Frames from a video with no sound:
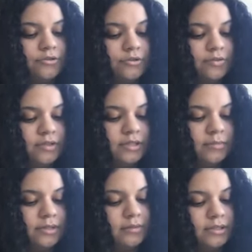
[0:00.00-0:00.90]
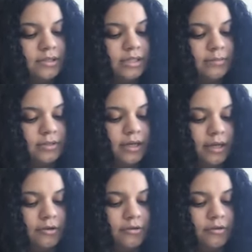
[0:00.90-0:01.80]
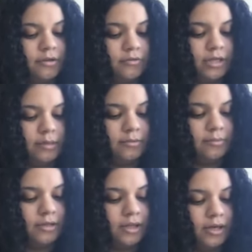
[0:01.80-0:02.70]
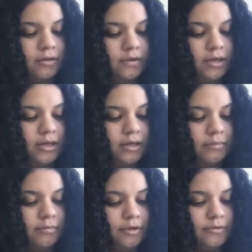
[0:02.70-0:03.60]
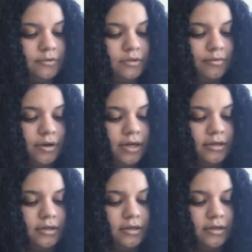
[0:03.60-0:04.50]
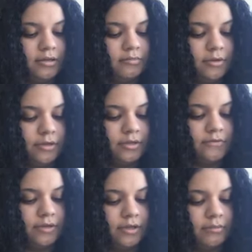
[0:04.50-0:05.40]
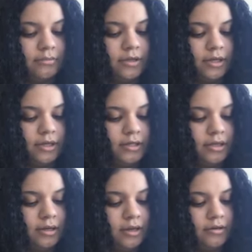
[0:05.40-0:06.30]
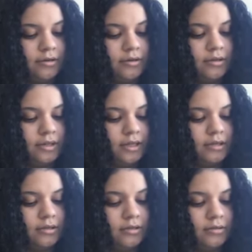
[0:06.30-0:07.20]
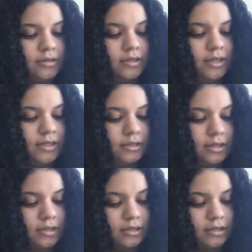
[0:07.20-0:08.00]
And true, sometimes it seems that anger alone keeps me alive, it burns with a bright and undiminished flame. Yet anger, like guilt, is an